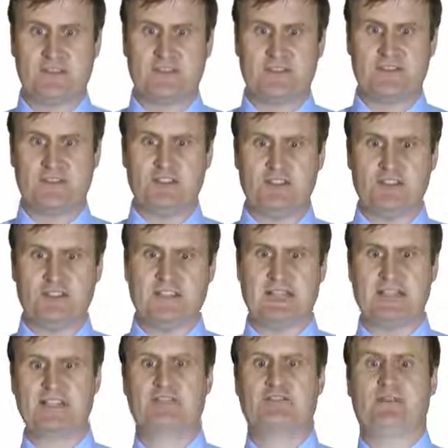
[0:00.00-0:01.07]
such as
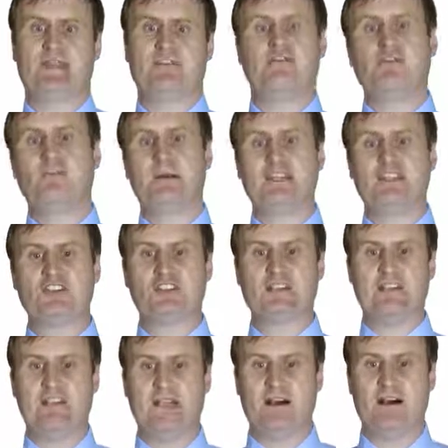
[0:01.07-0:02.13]
cataract formation
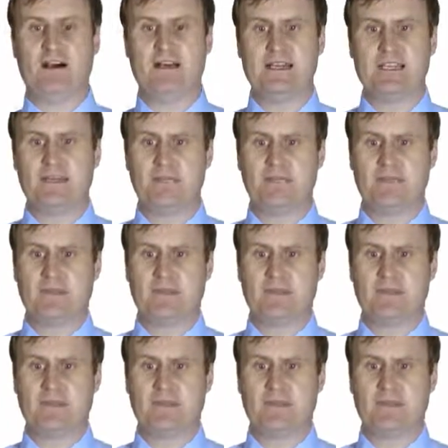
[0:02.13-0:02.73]
in the eye